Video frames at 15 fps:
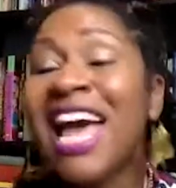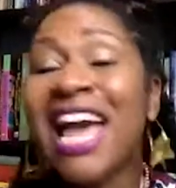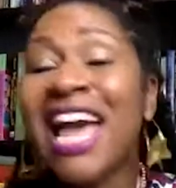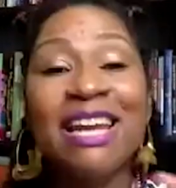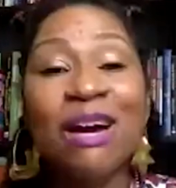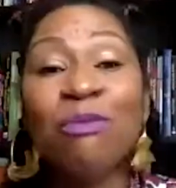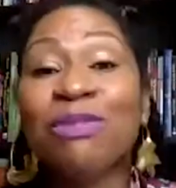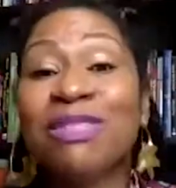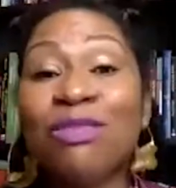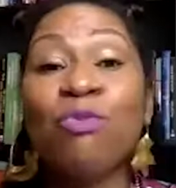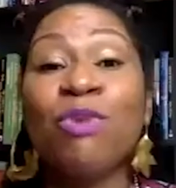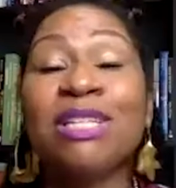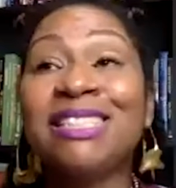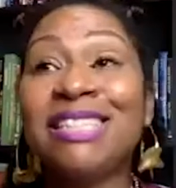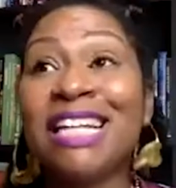And that was the
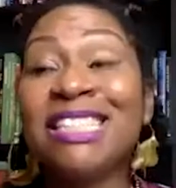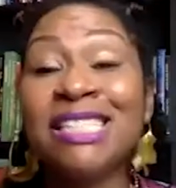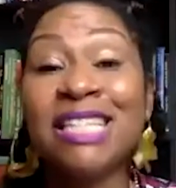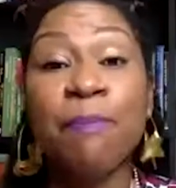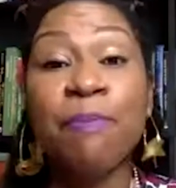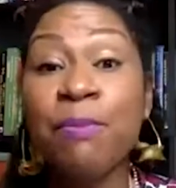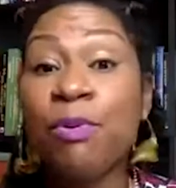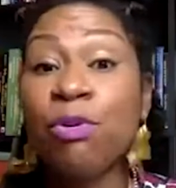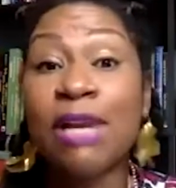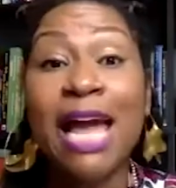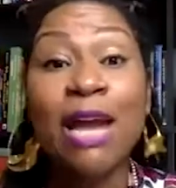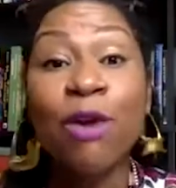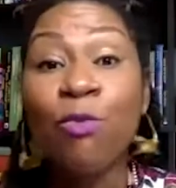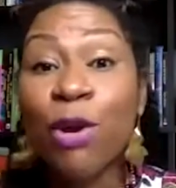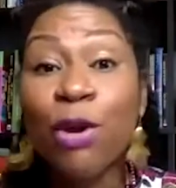one section that people were
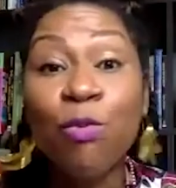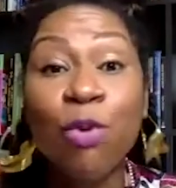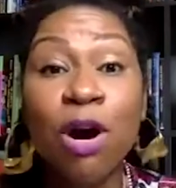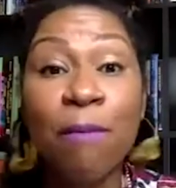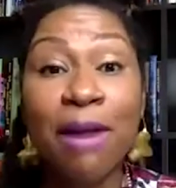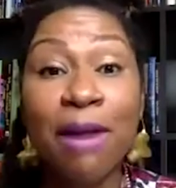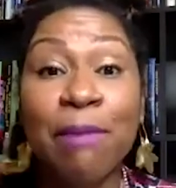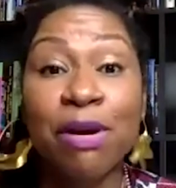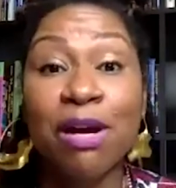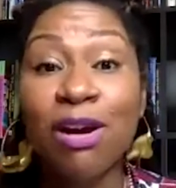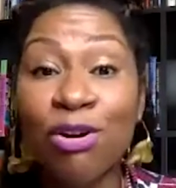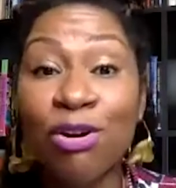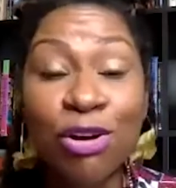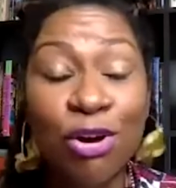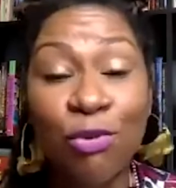like, we want Mama
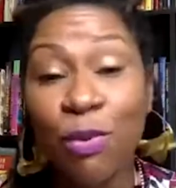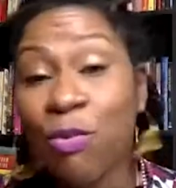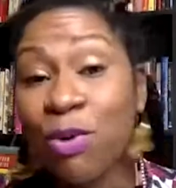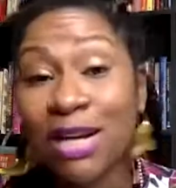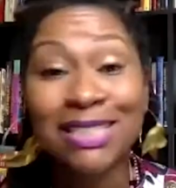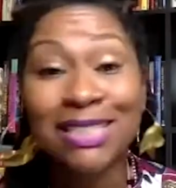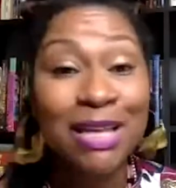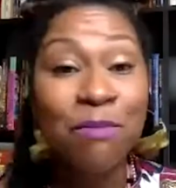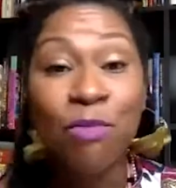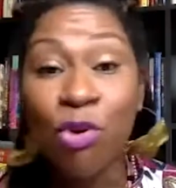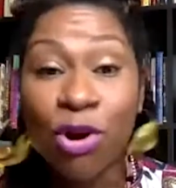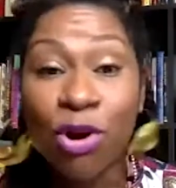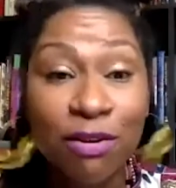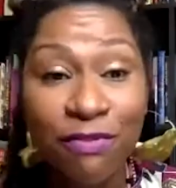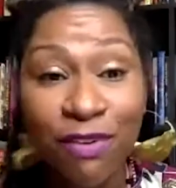Coco. We want to see
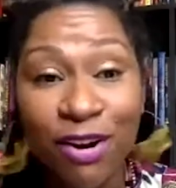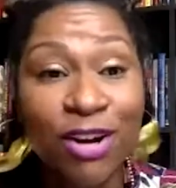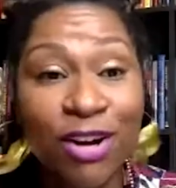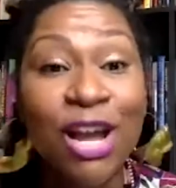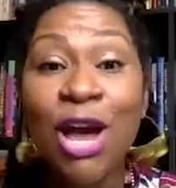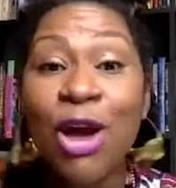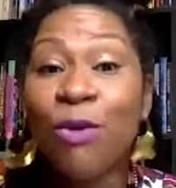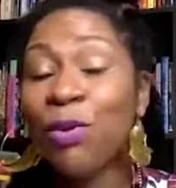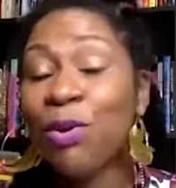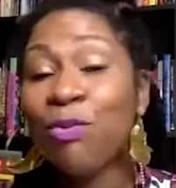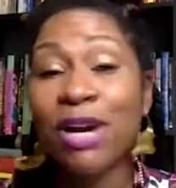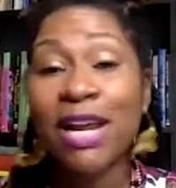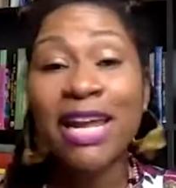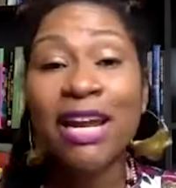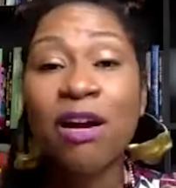more of her. We
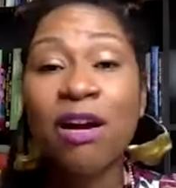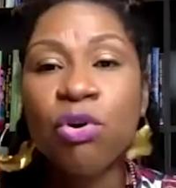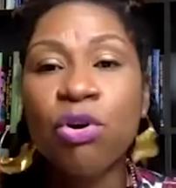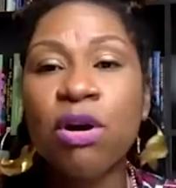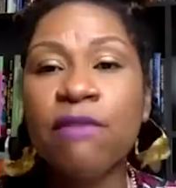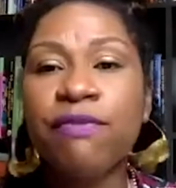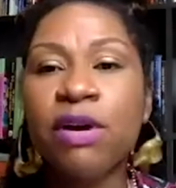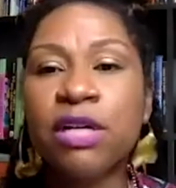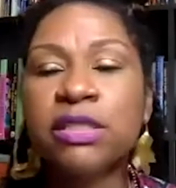want to hear more of her.